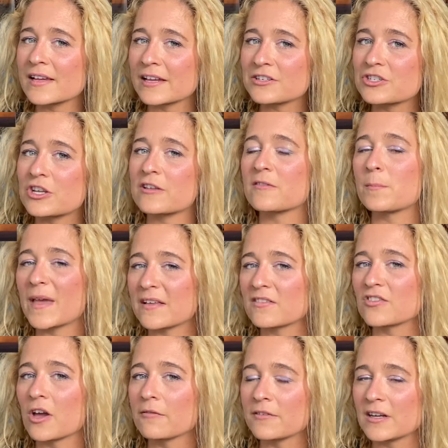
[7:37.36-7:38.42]
as she's
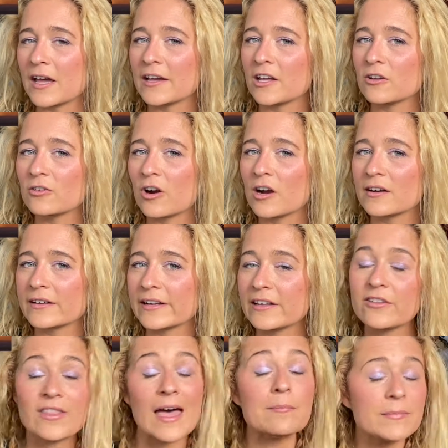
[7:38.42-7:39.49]
based off a Nile
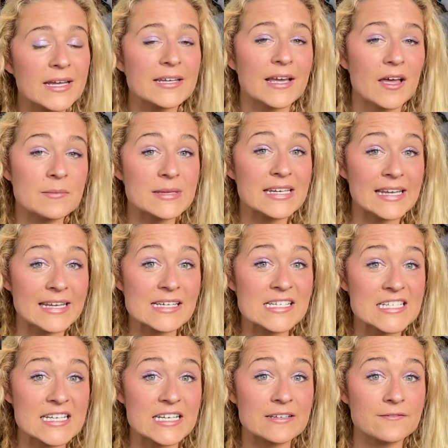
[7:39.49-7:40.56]
crocodile, that might come in
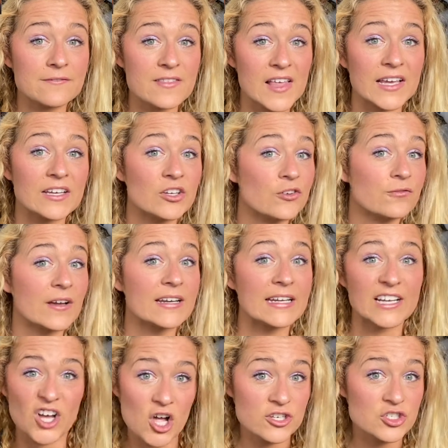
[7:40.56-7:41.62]
handy if, say, you're
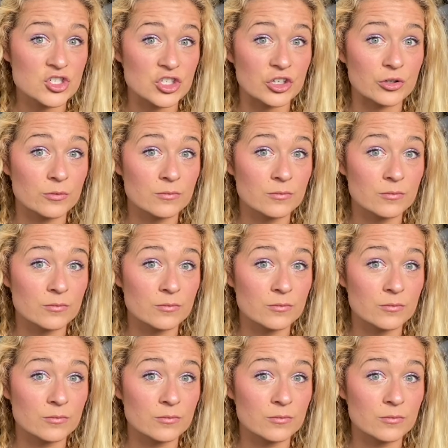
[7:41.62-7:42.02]
fighting Khonshu.